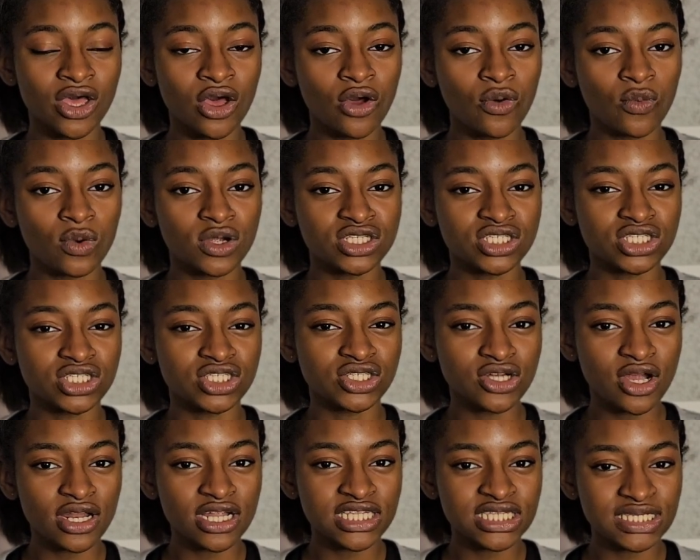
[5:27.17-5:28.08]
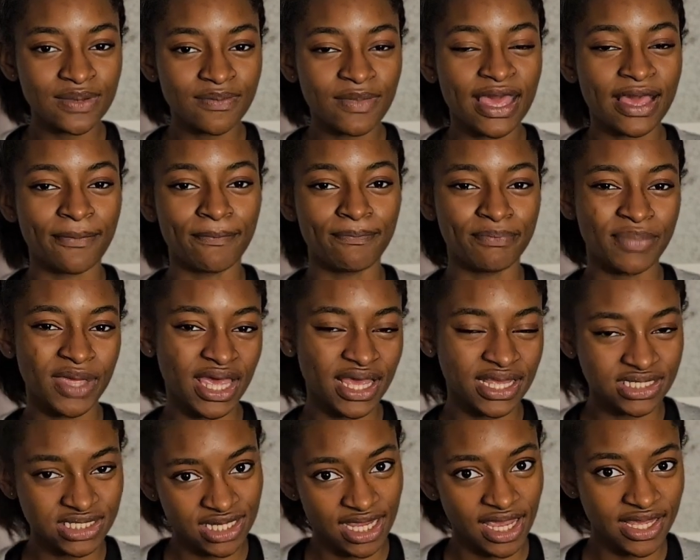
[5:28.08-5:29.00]
where she started to make big
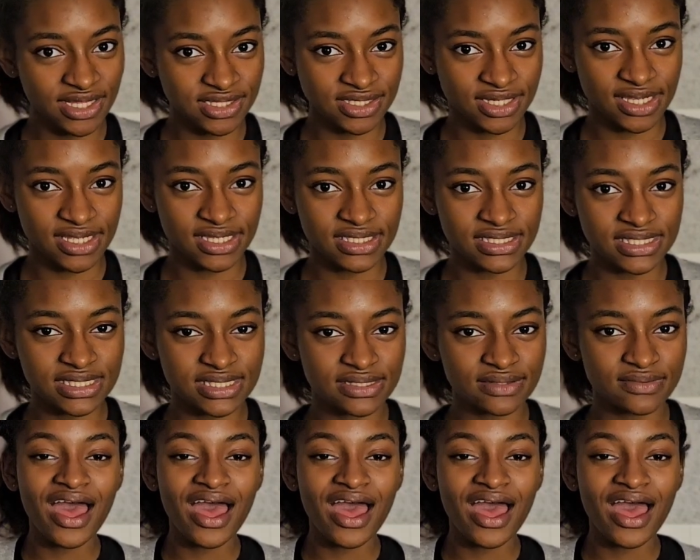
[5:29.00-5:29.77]
changes.